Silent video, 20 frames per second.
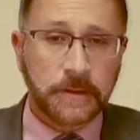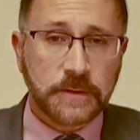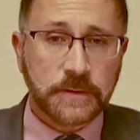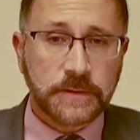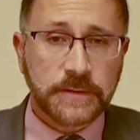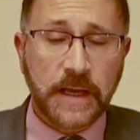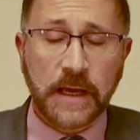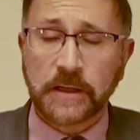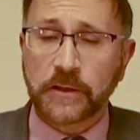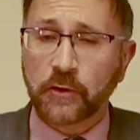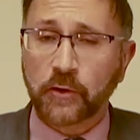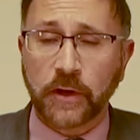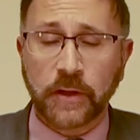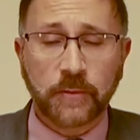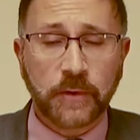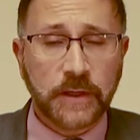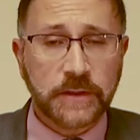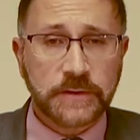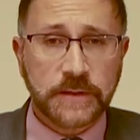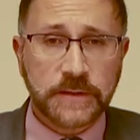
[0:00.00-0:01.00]
Saudi
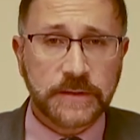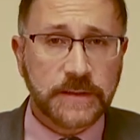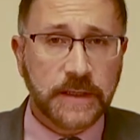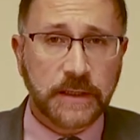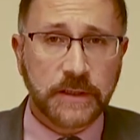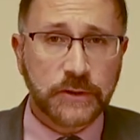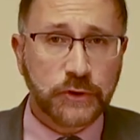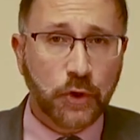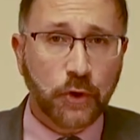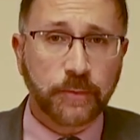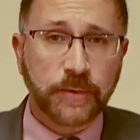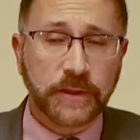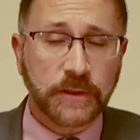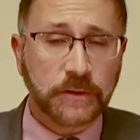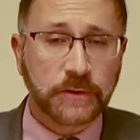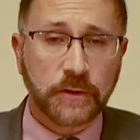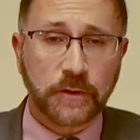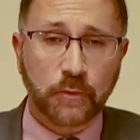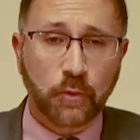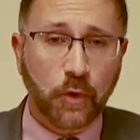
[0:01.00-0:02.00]
Arabia, as I said, is opening
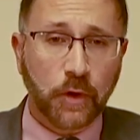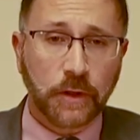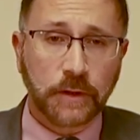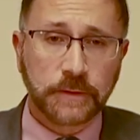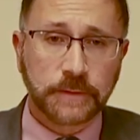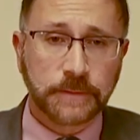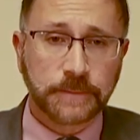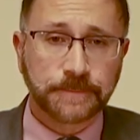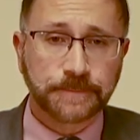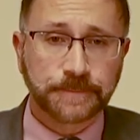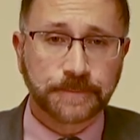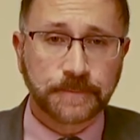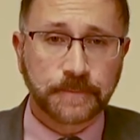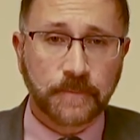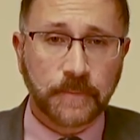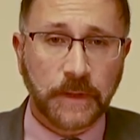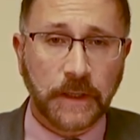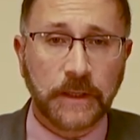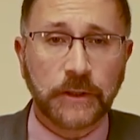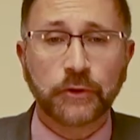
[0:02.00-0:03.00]
to the world.
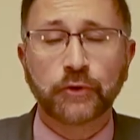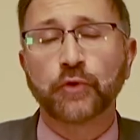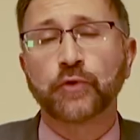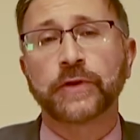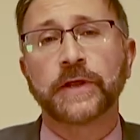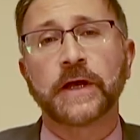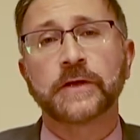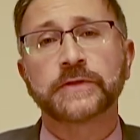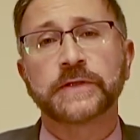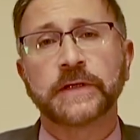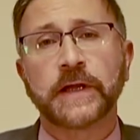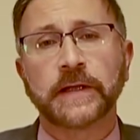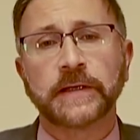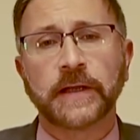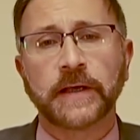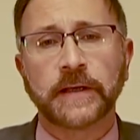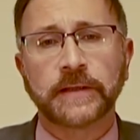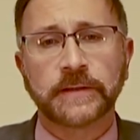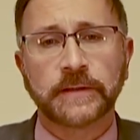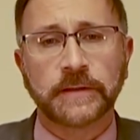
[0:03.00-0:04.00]
In
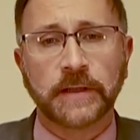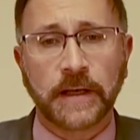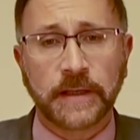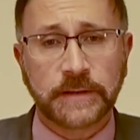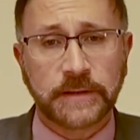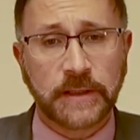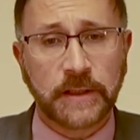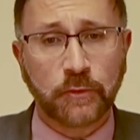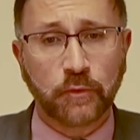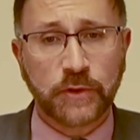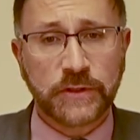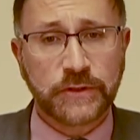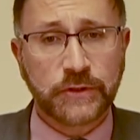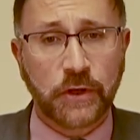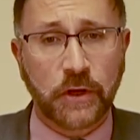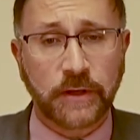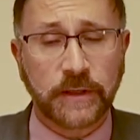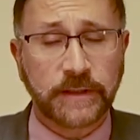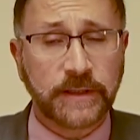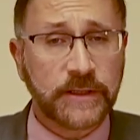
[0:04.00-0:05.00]
2019, we
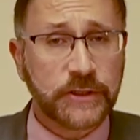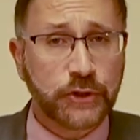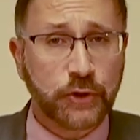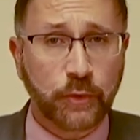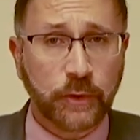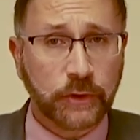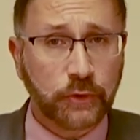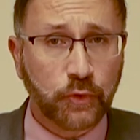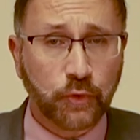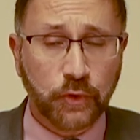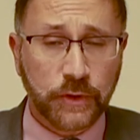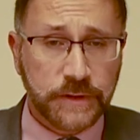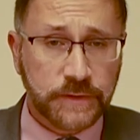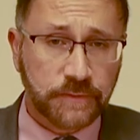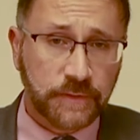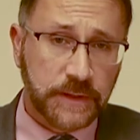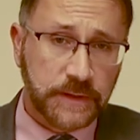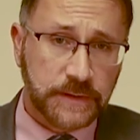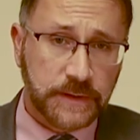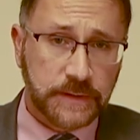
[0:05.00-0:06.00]
started issuing tourist
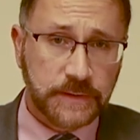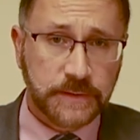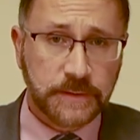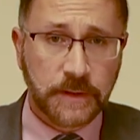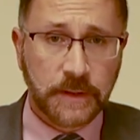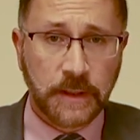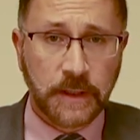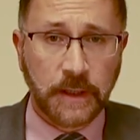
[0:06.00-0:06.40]
visas.